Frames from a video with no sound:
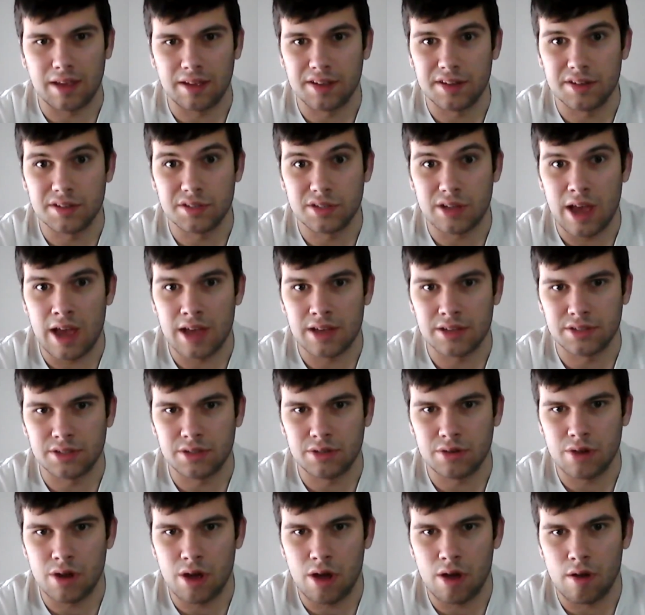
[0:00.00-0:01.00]
because as
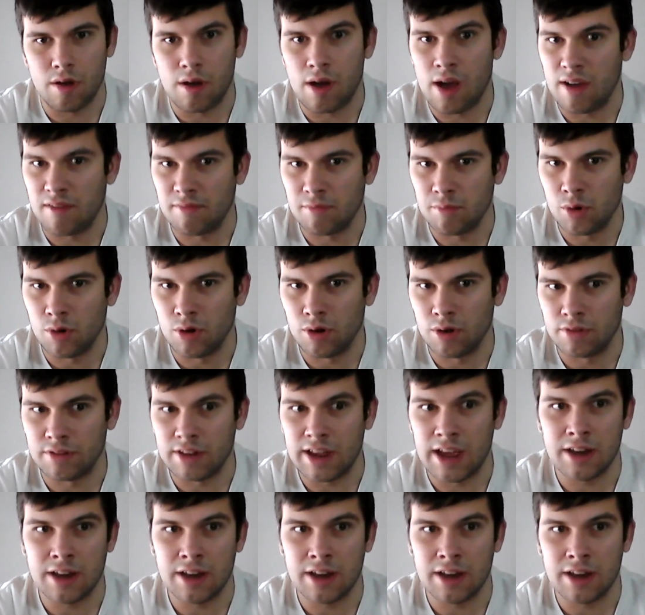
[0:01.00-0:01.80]
you know, I've moved,